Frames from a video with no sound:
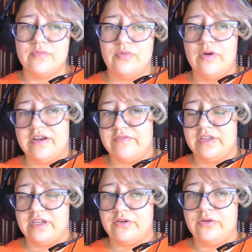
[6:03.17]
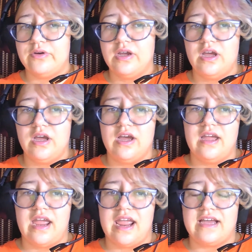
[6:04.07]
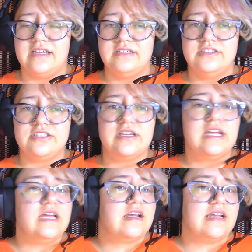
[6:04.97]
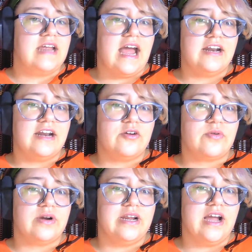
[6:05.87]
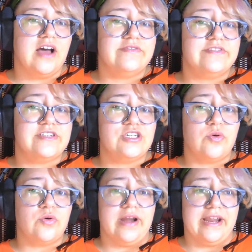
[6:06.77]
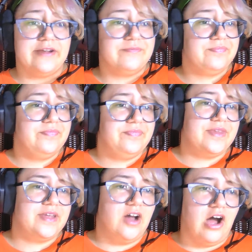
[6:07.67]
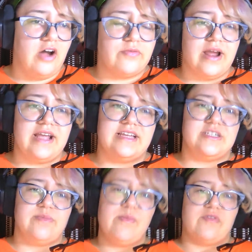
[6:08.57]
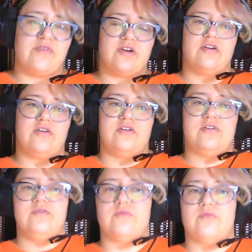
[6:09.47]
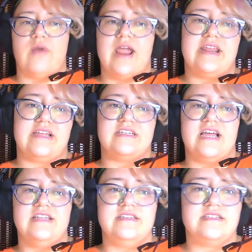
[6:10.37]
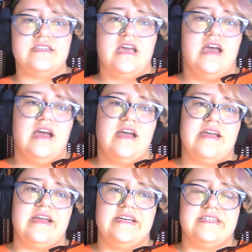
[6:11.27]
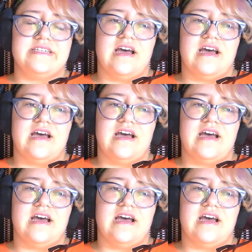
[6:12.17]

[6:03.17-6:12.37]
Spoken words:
point of view, and category of story? All right, so my preferred writing tense is